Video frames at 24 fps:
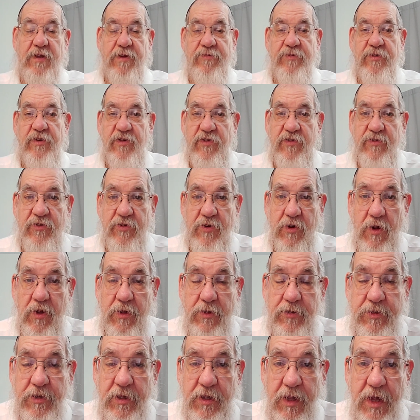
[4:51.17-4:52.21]
of
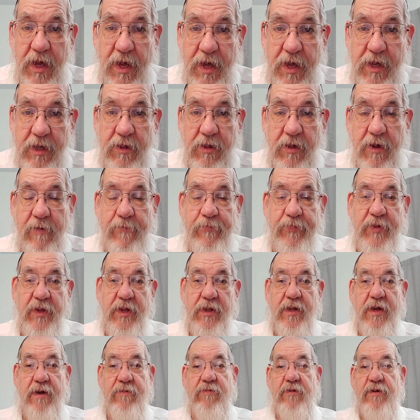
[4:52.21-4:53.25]
Yisrael de La'elam, the
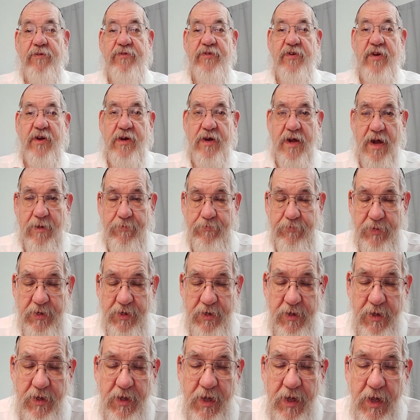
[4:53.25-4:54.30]
level of Zeir
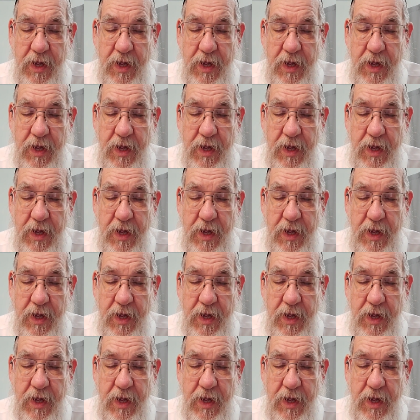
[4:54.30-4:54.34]
Anpin.